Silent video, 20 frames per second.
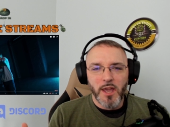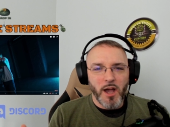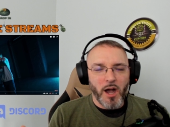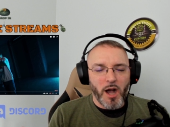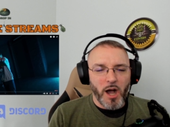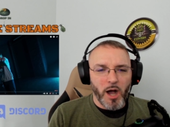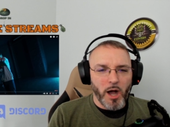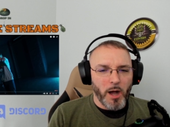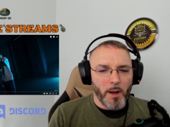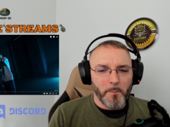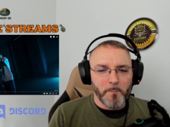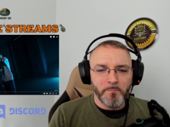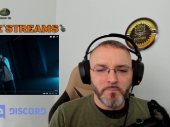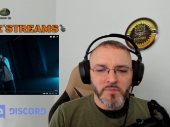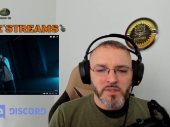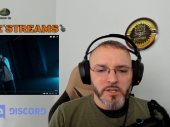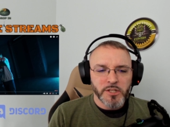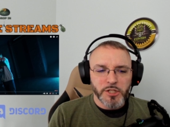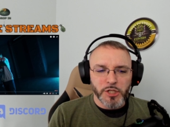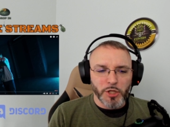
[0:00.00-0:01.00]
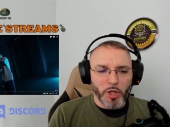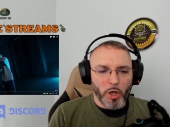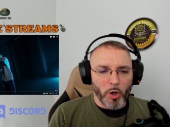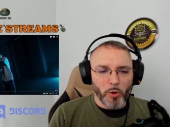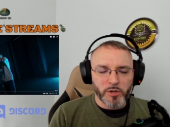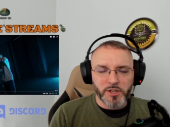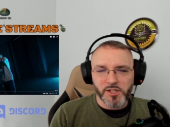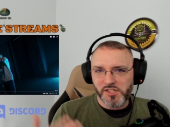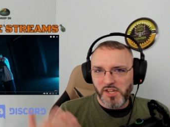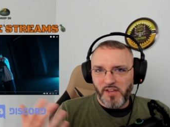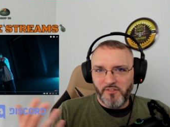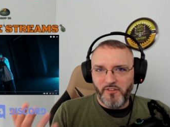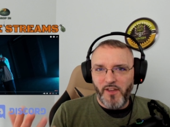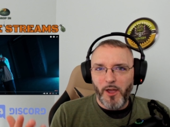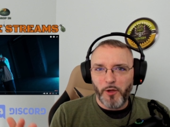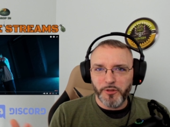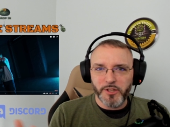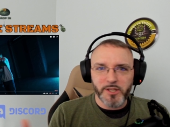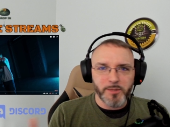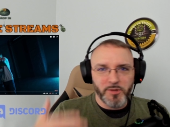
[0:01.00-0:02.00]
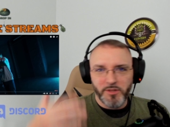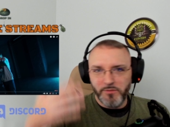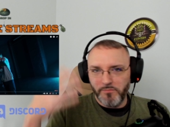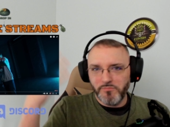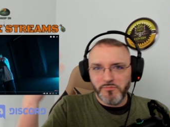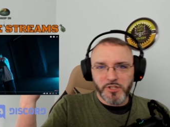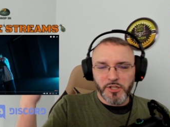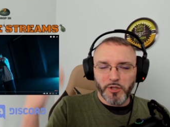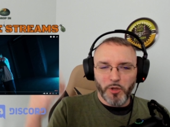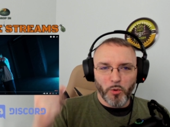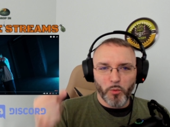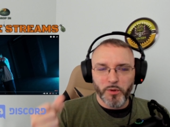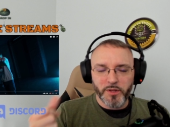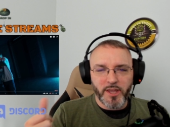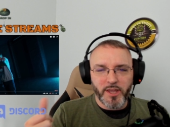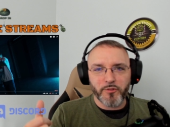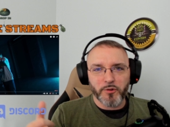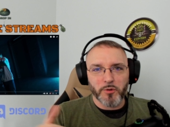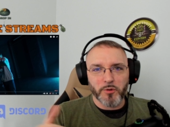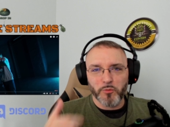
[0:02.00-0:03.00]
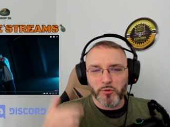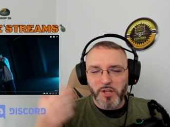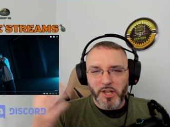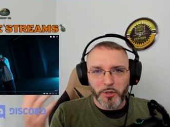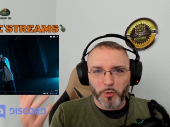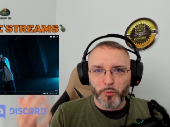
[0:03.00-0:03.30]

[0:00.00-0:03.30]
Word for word: Um, you know, because I found him and you know whatever, and kind